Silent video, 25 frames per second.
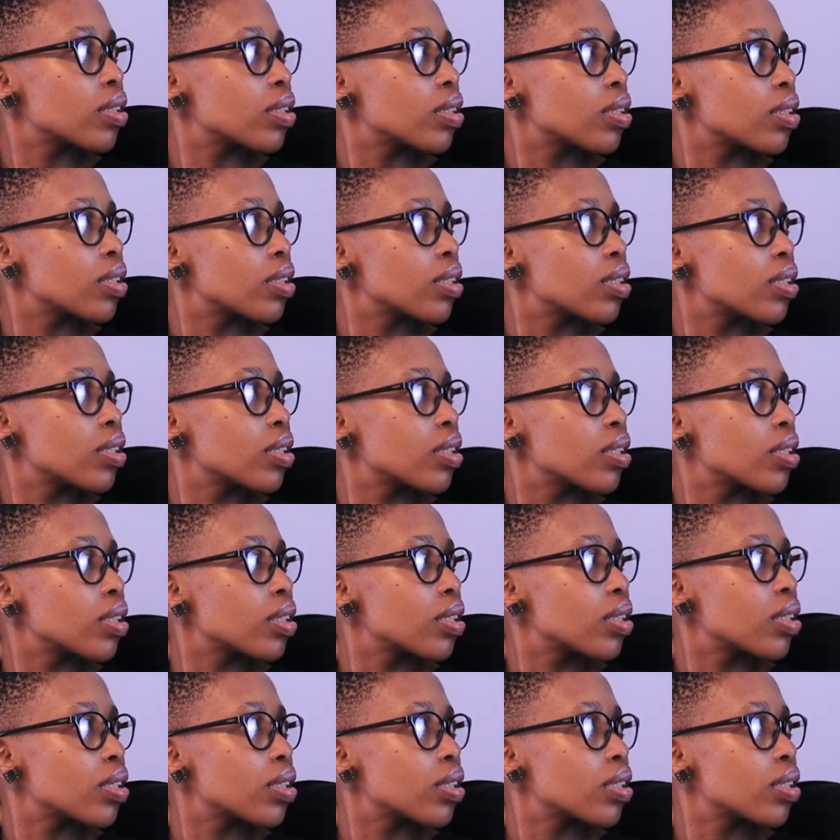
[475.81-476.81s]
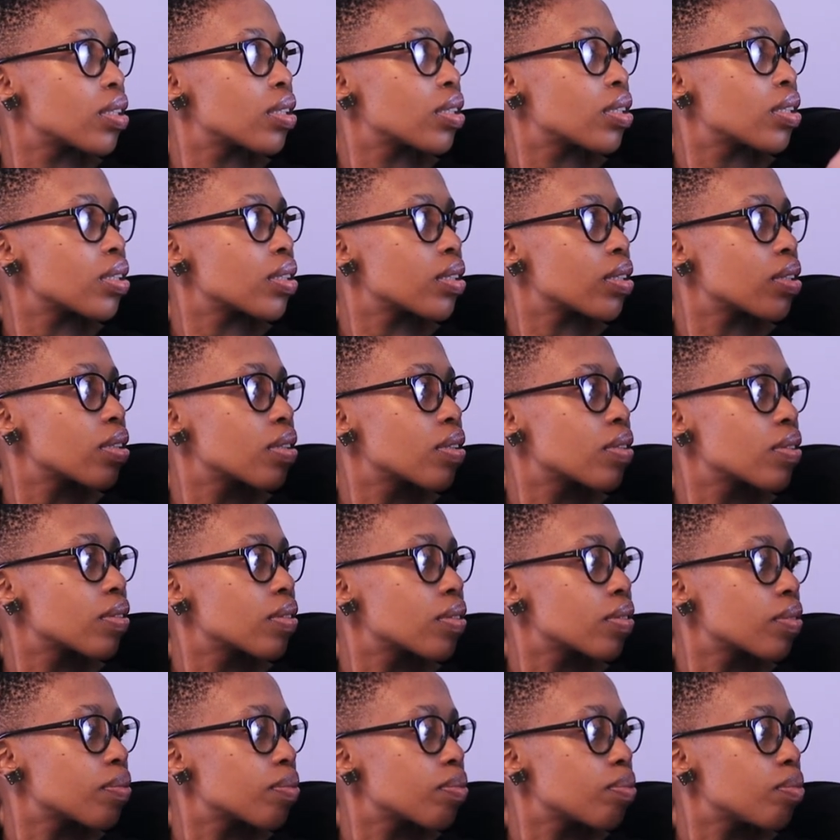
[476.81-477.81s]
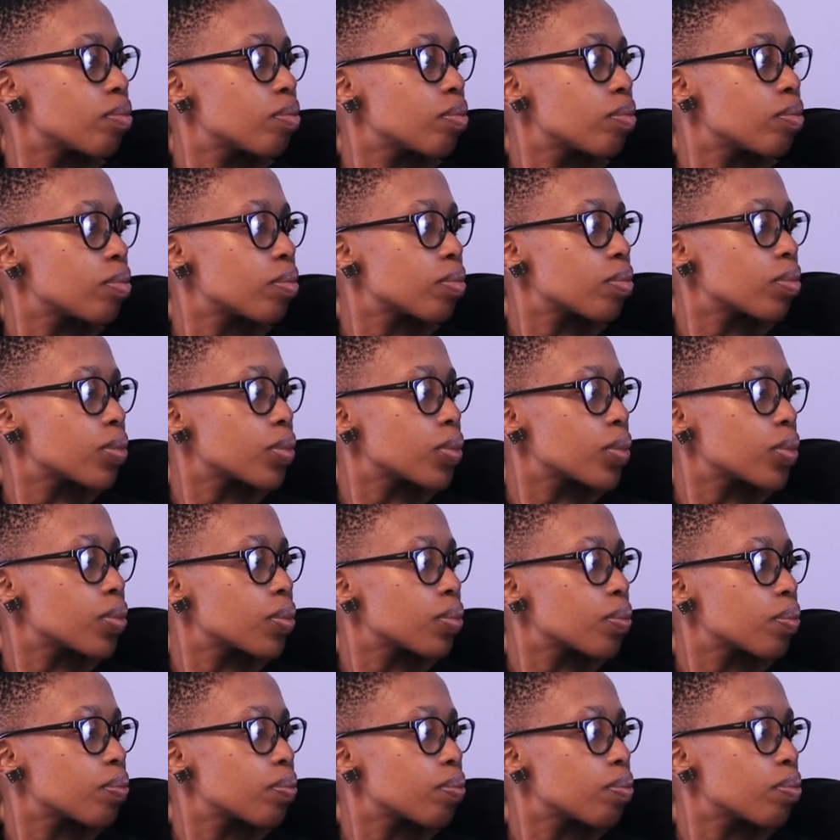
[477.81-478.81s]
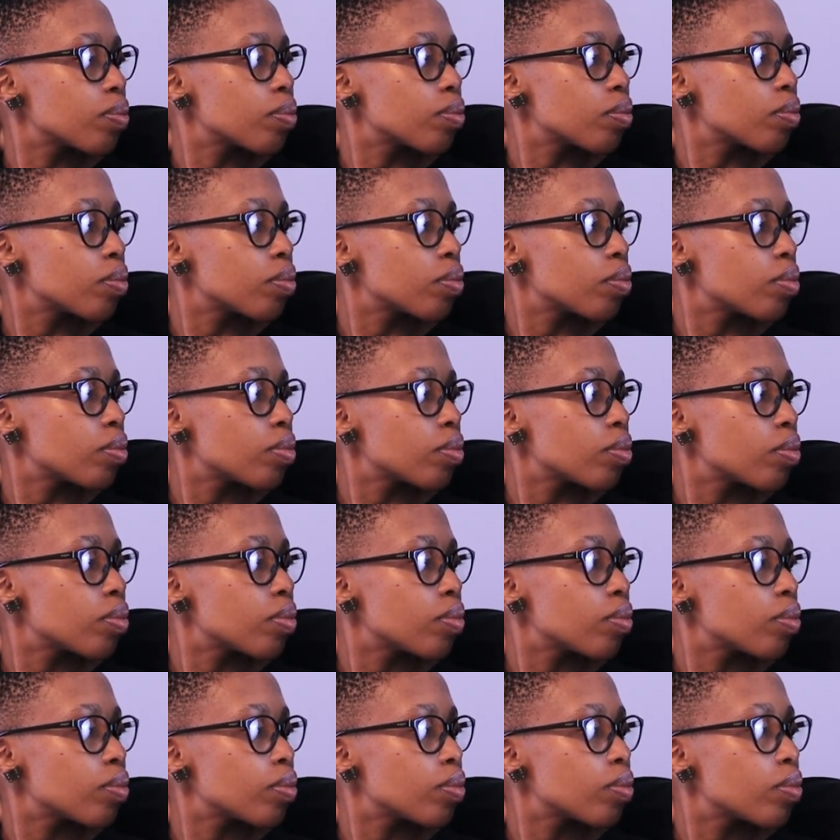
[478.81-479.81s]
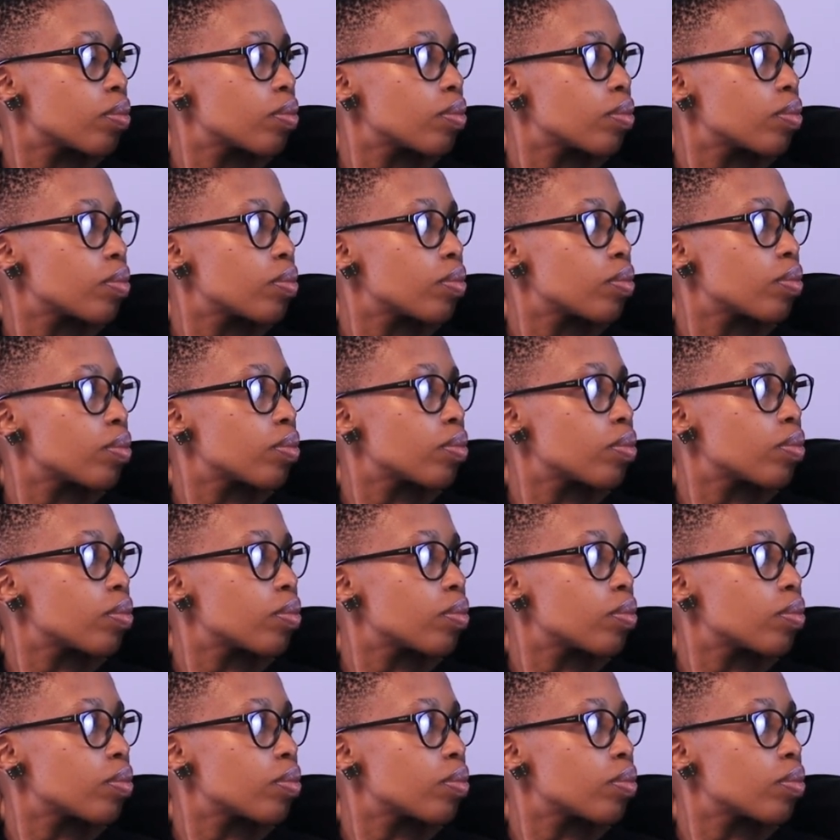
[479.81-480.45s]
[no speech]